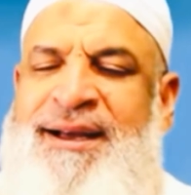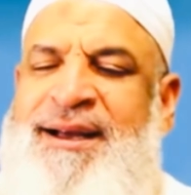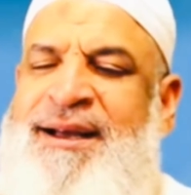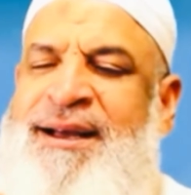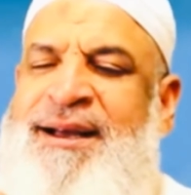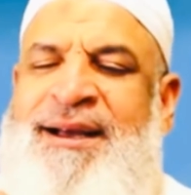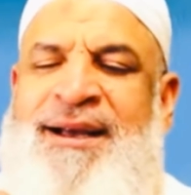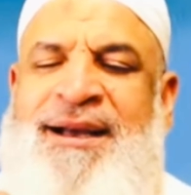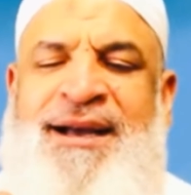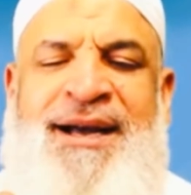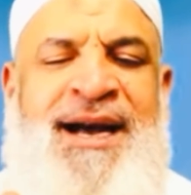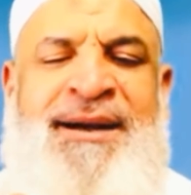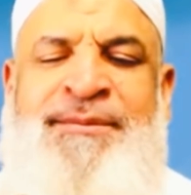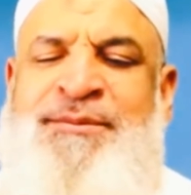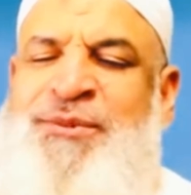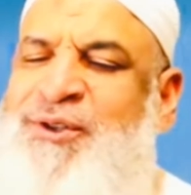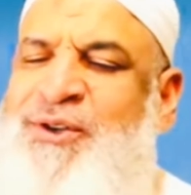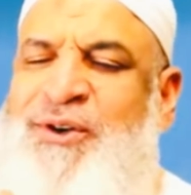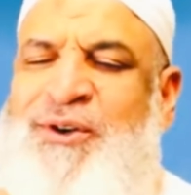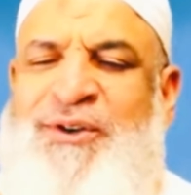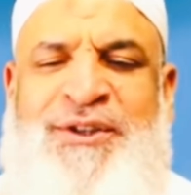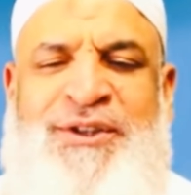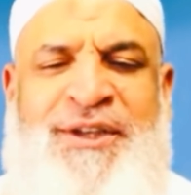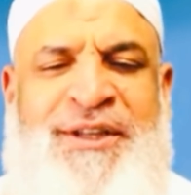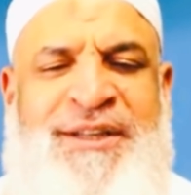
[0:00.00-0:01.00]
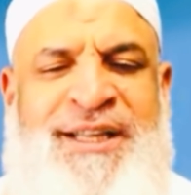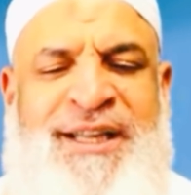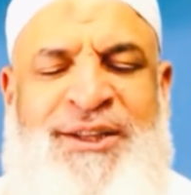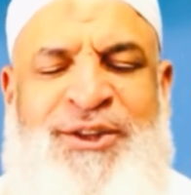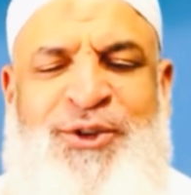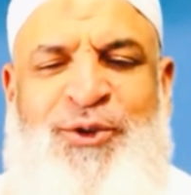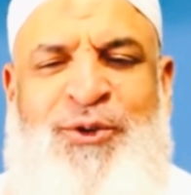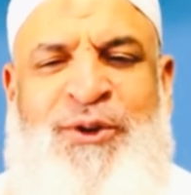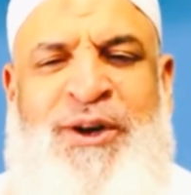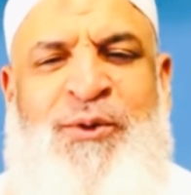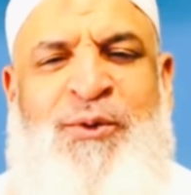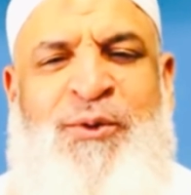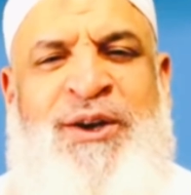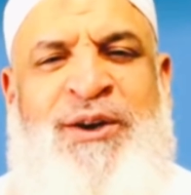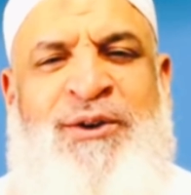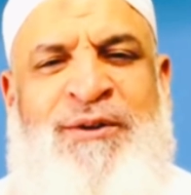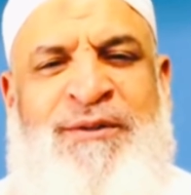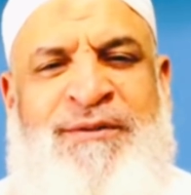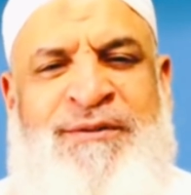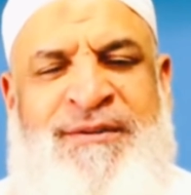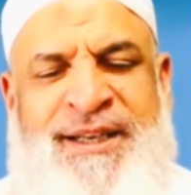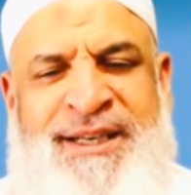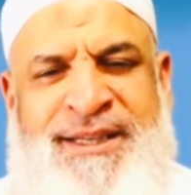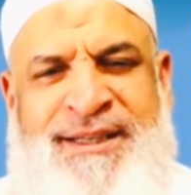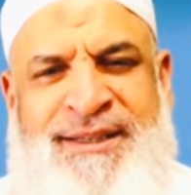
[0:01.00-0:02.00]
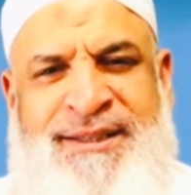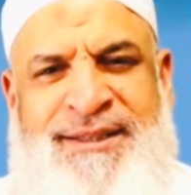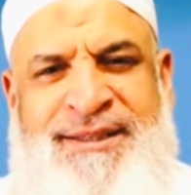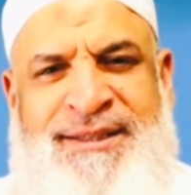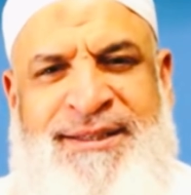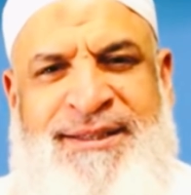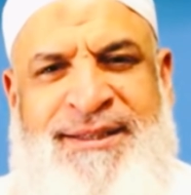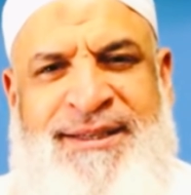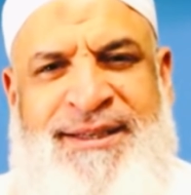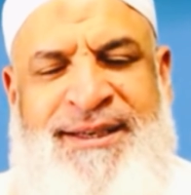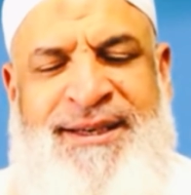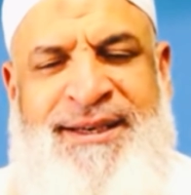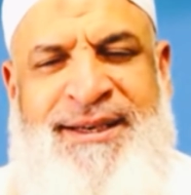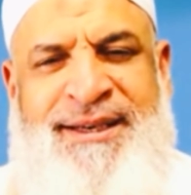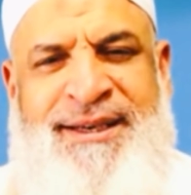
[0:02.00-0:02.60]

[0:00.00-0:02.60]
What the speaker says: I'm certain that you're aware of this.